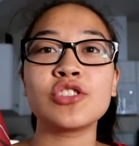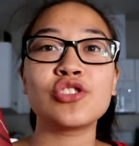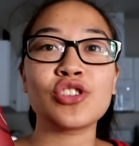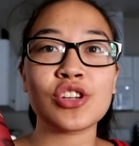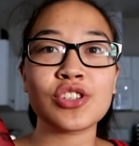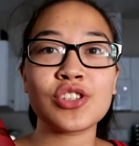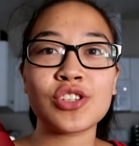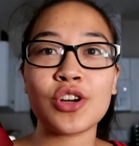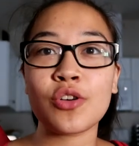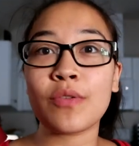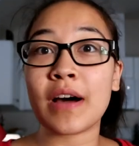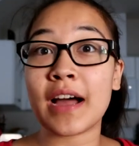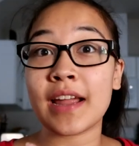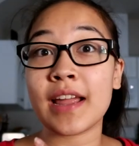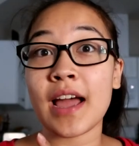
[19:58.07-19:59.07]
just
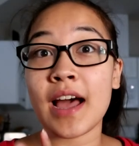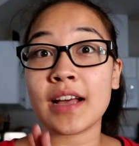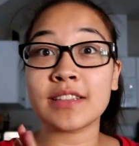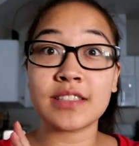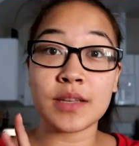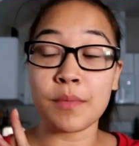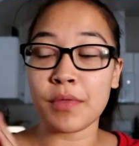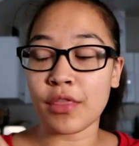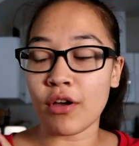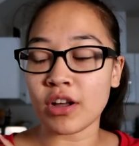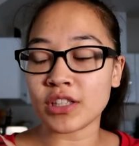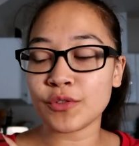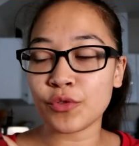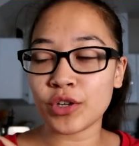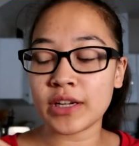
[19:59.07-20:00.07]
so I had some
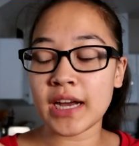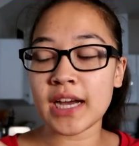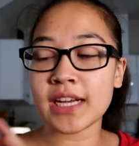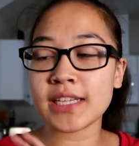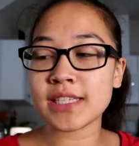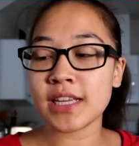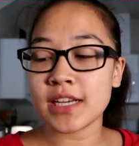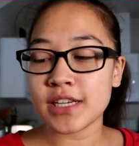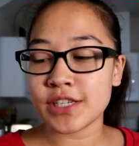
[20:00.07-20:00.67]
thoughts for you guys.